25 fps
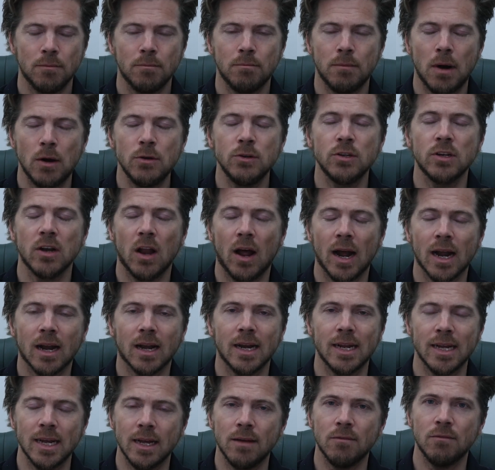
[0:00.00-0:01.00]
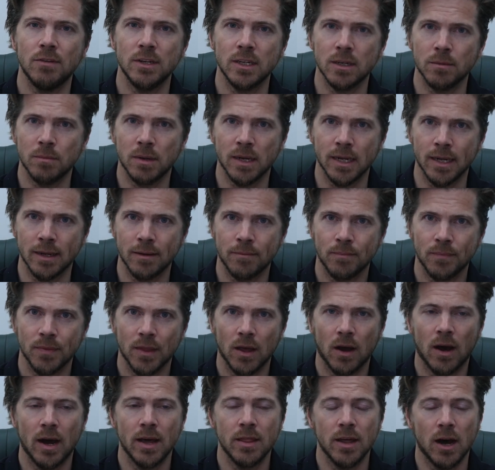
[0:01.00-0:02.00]
most likely invisibly,
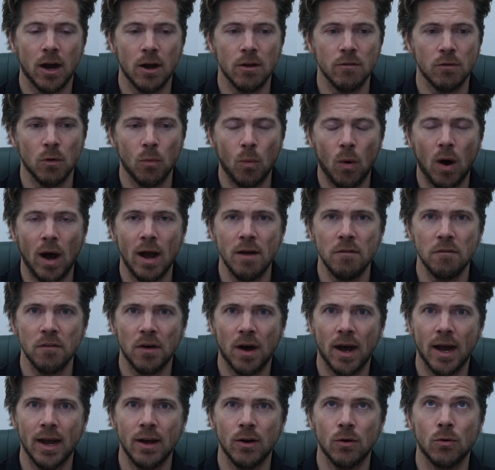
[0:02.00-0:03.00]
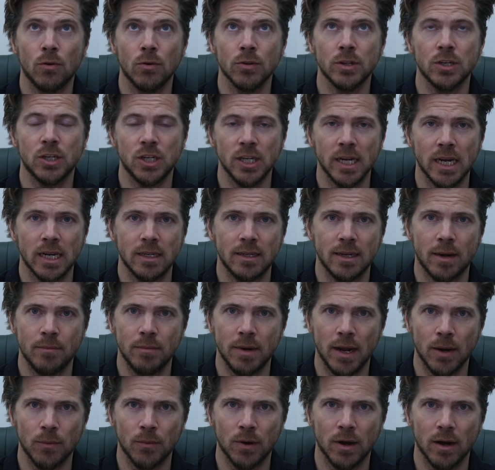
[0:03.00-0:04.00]
either over Wi-Fi or the GSM
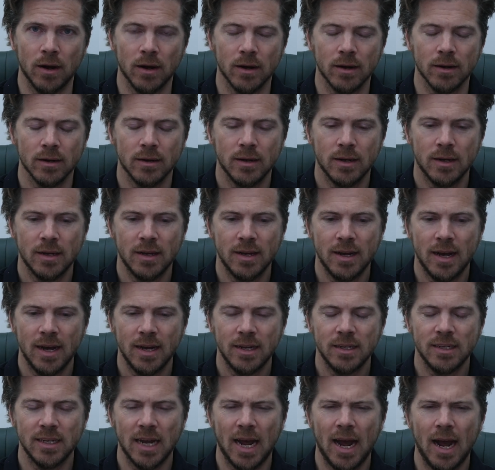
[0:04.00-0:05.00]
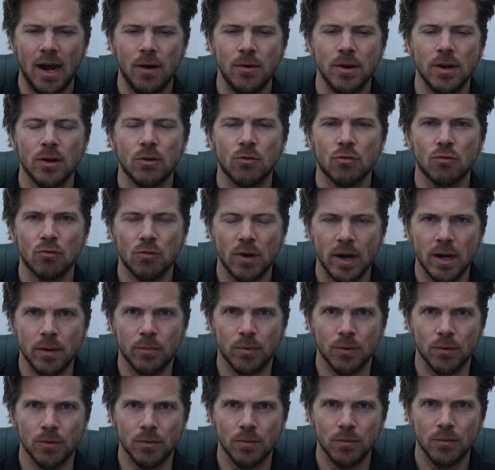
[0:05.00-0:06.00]
network. So how
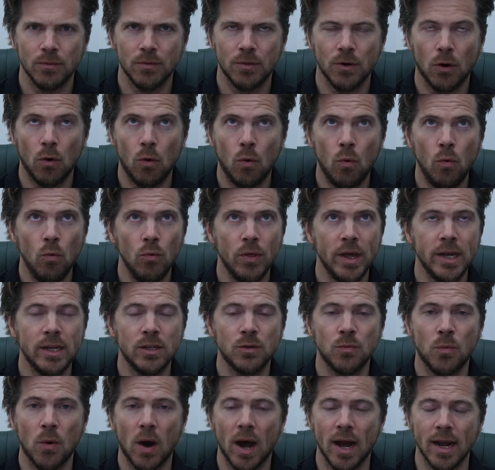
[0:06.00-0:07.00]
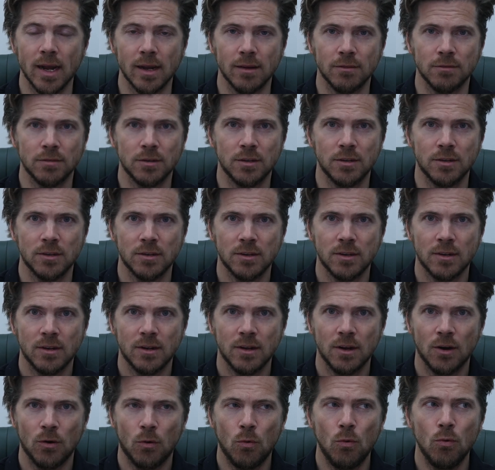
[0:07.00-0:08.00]
incredible that all these waves
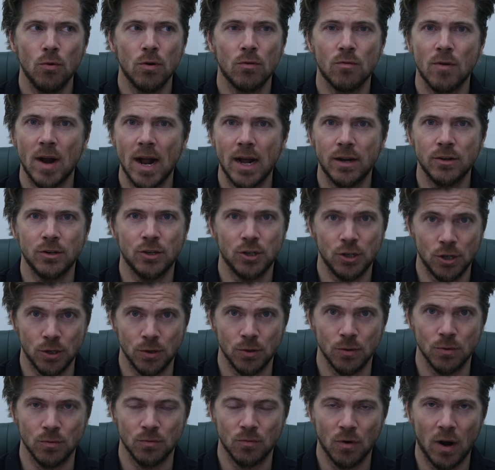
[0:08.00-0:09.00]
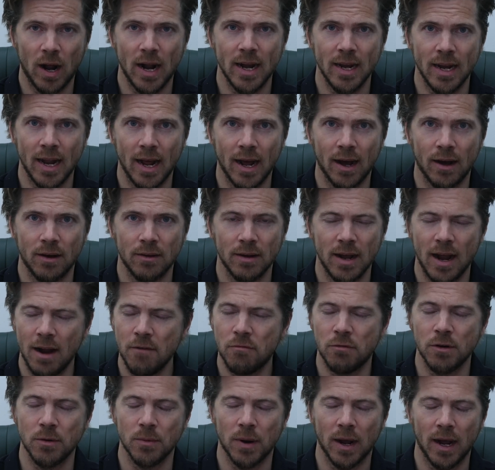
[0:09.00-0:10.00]
all around you right now,
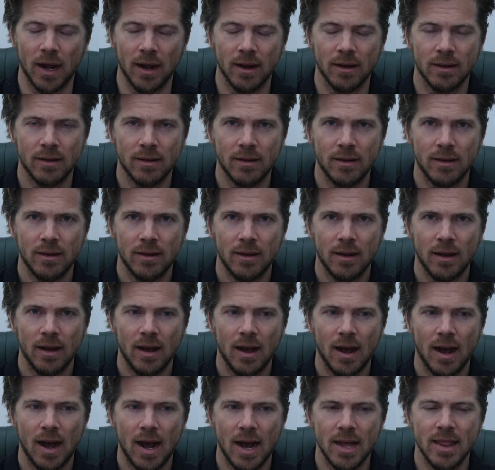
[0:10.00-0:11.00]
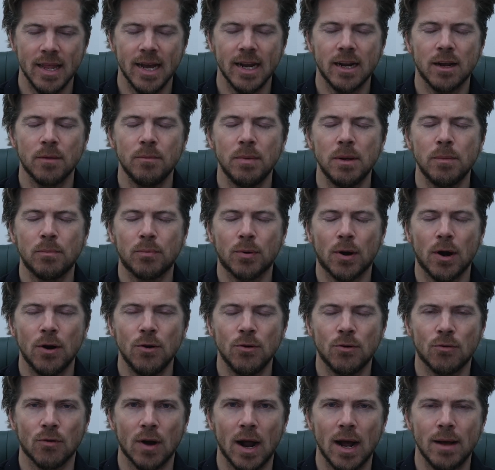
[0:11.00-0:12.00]
everywhere, and they can be
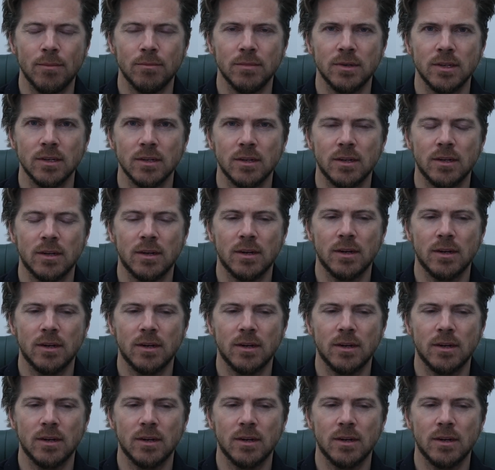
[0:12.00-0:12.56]
programmed